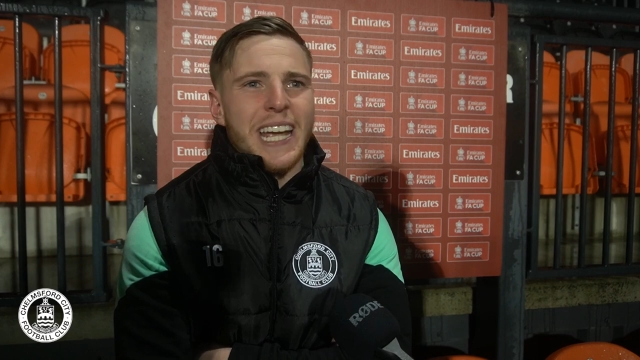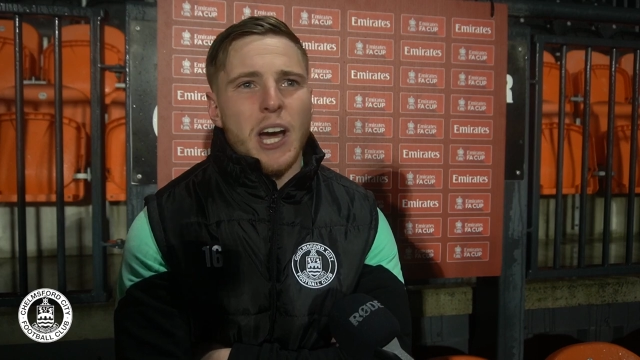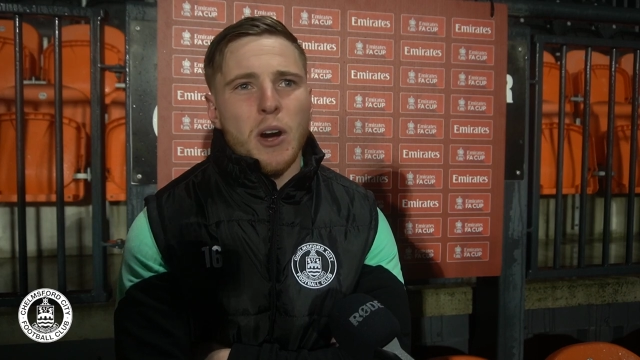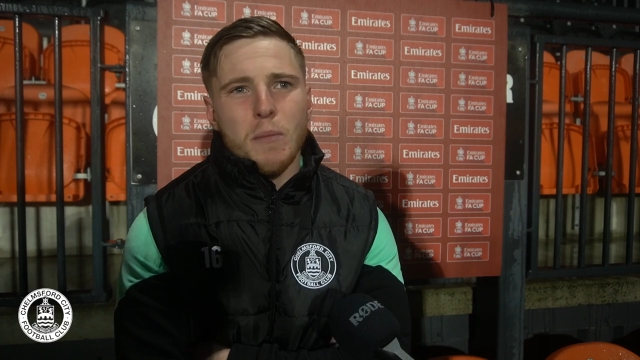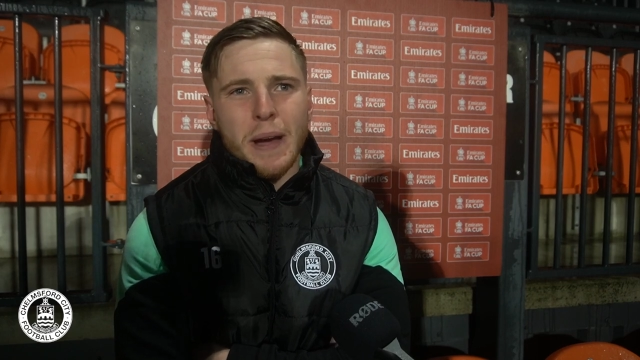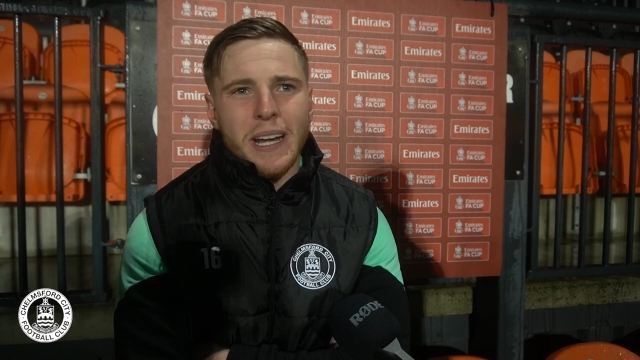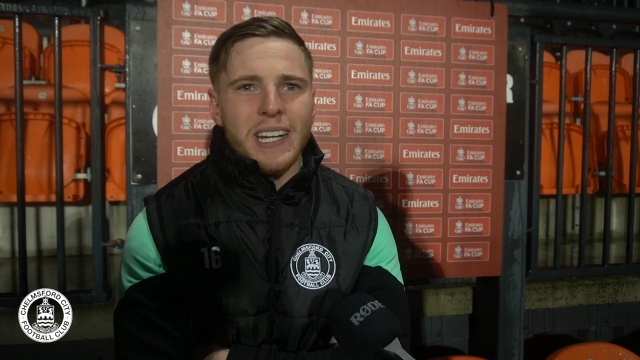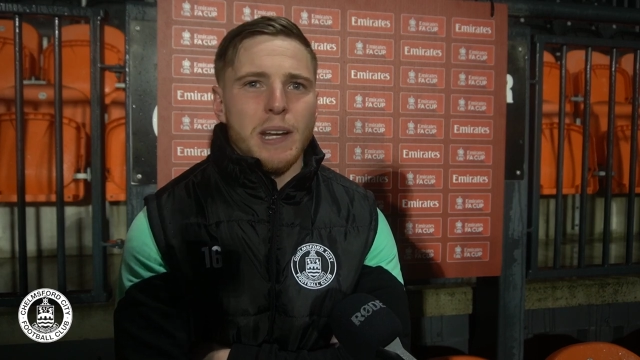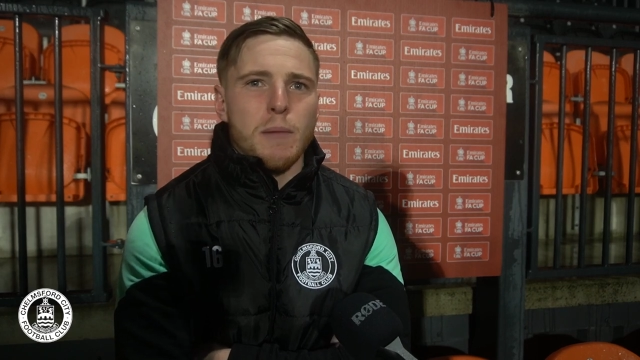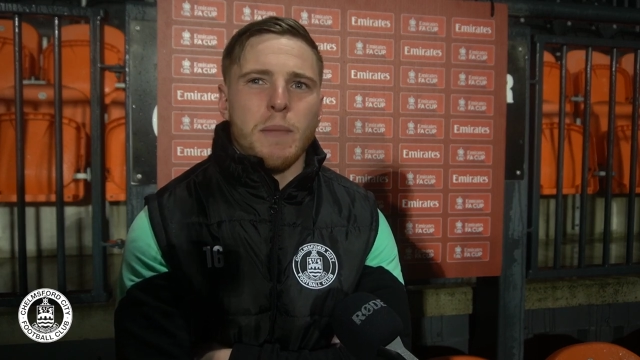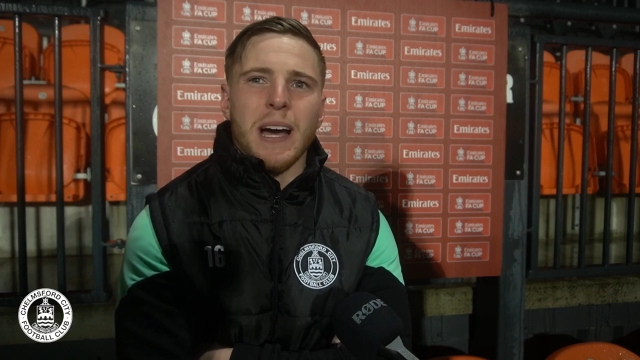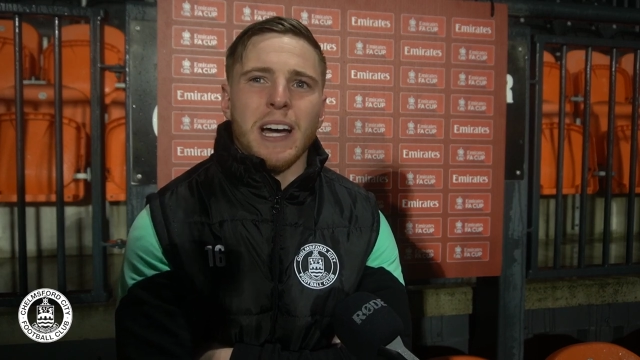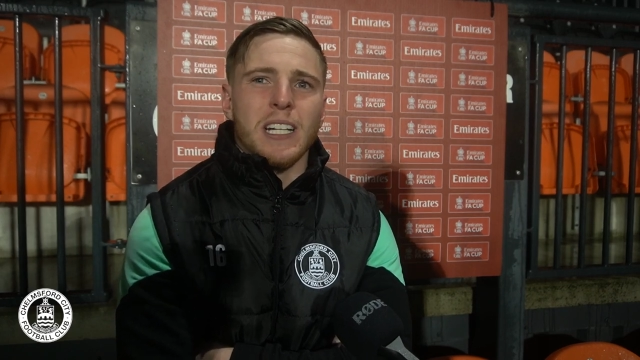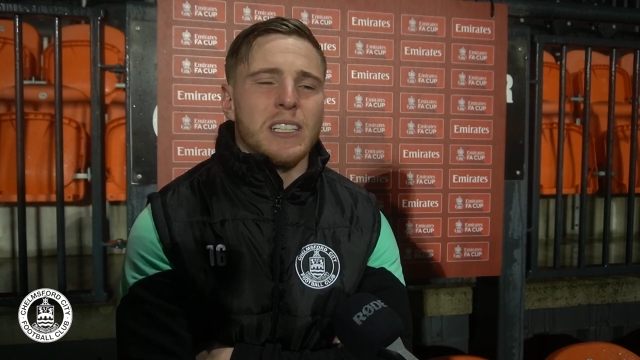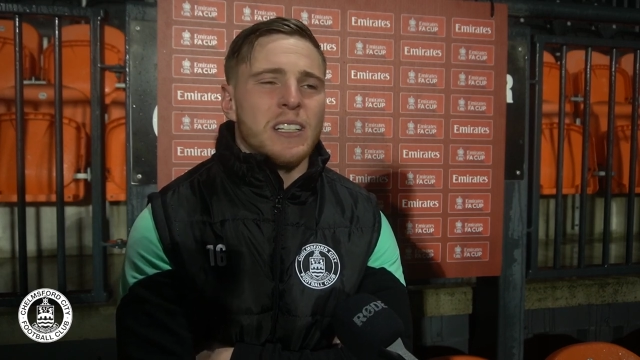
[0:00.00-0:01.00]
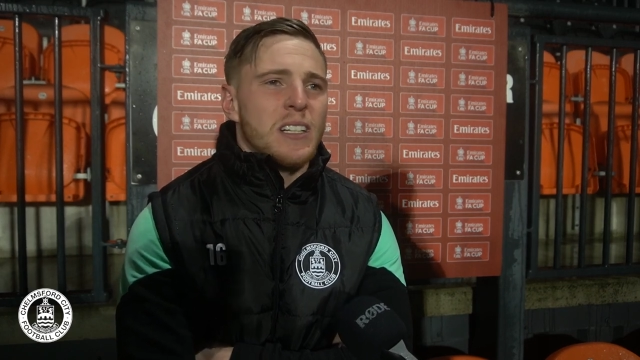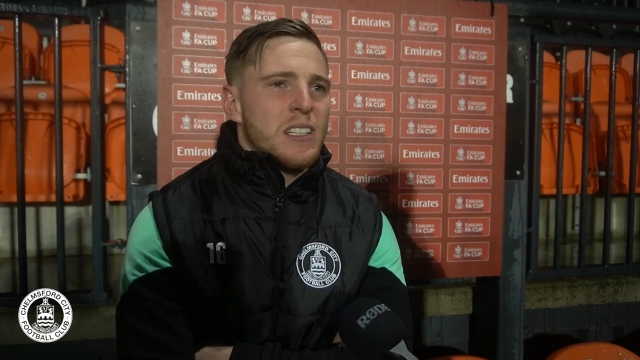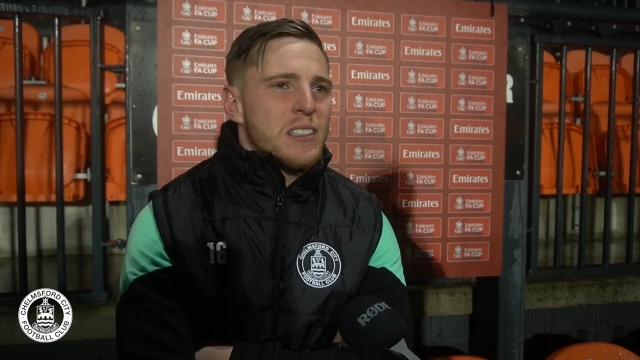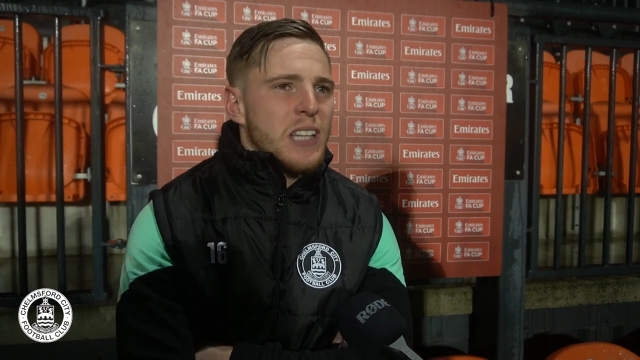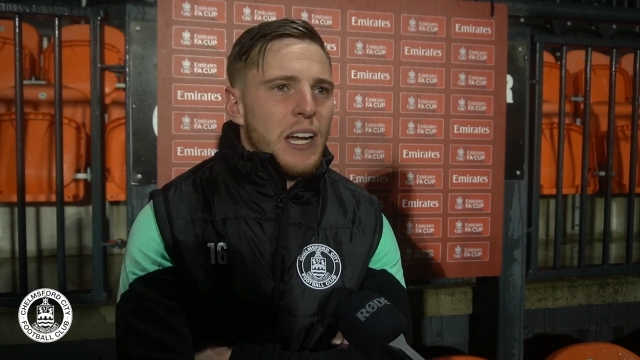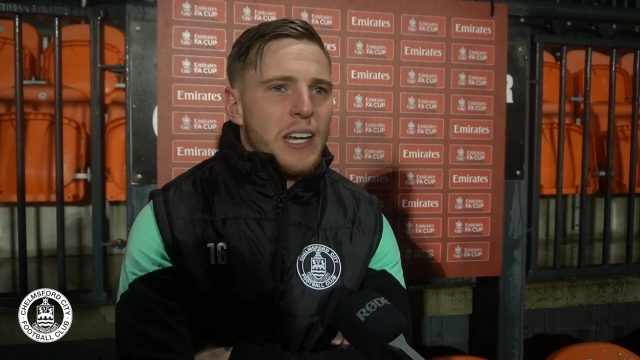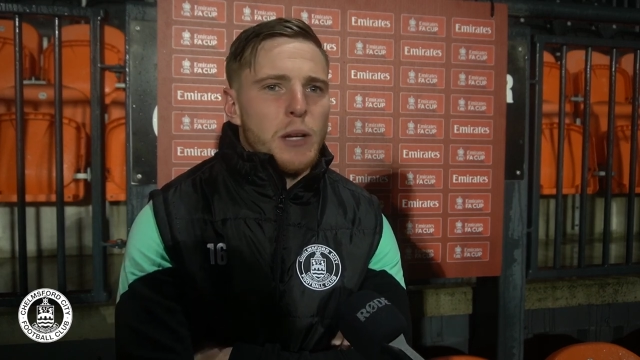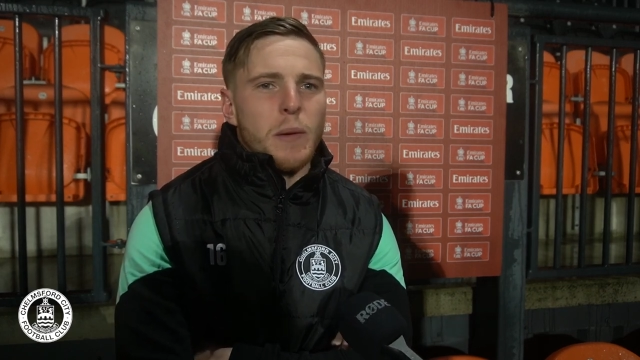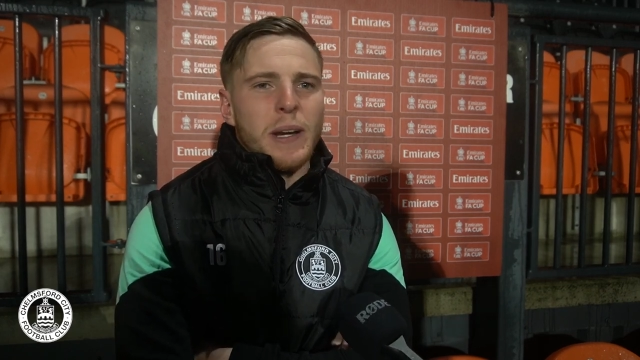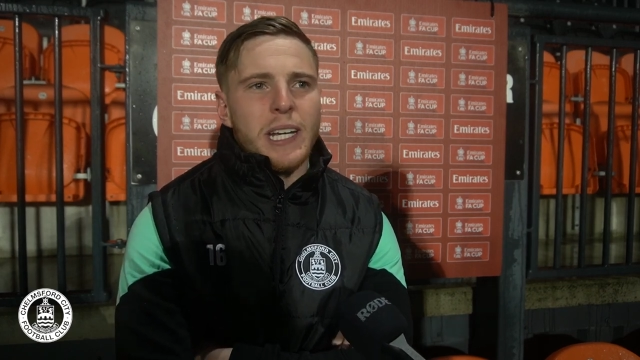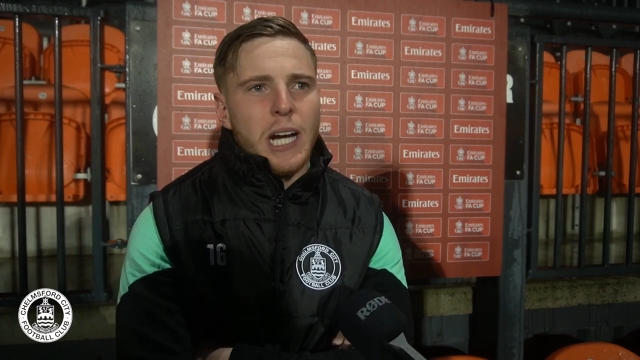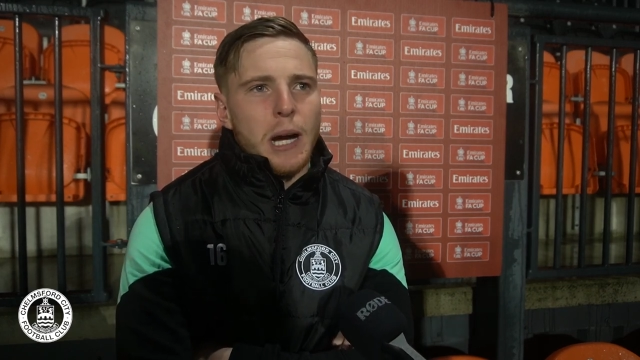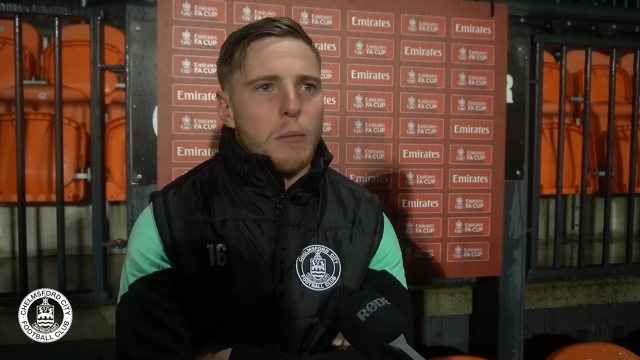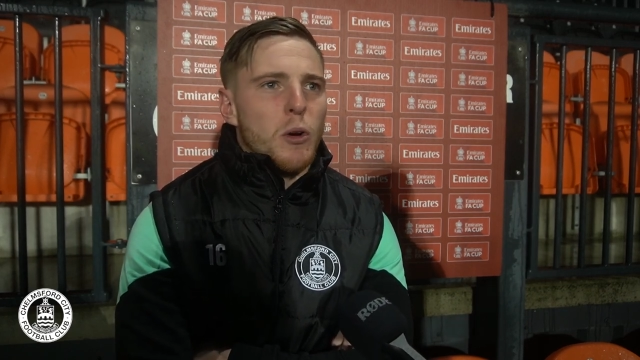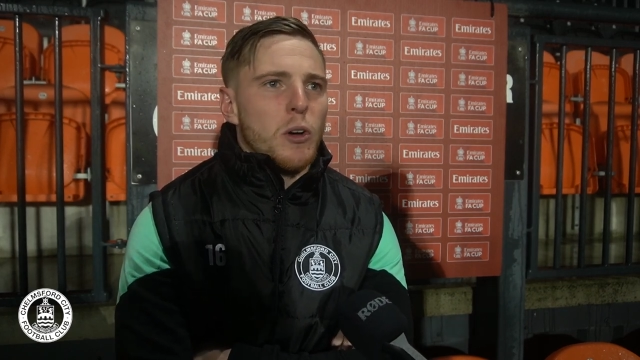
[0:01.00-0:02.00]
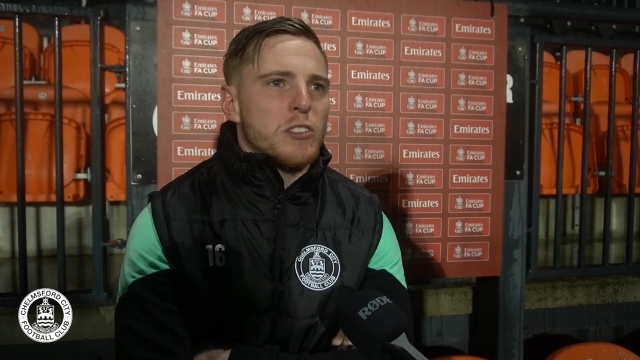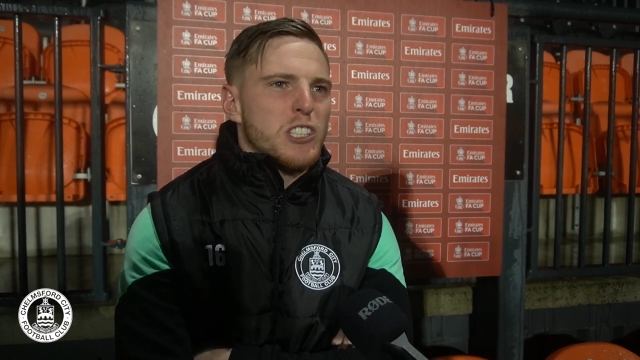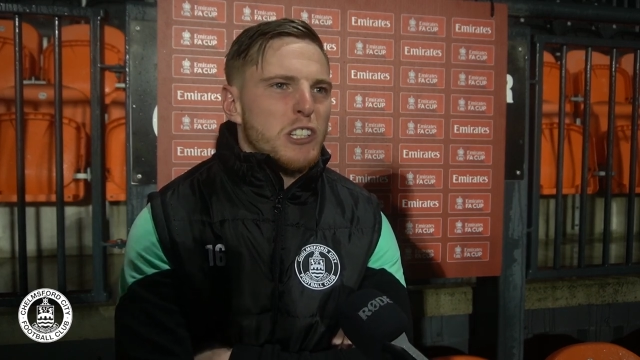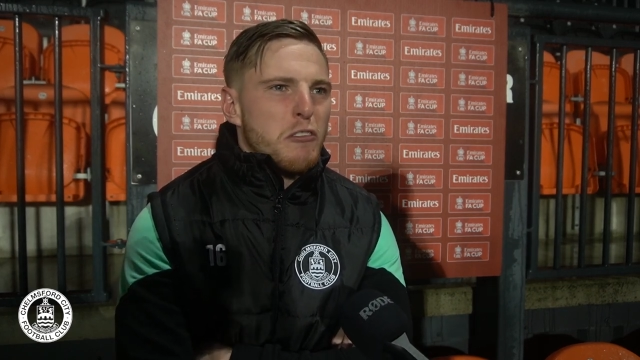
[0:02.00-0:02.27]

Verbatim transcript: Kel made an impact. Danny, when he come on,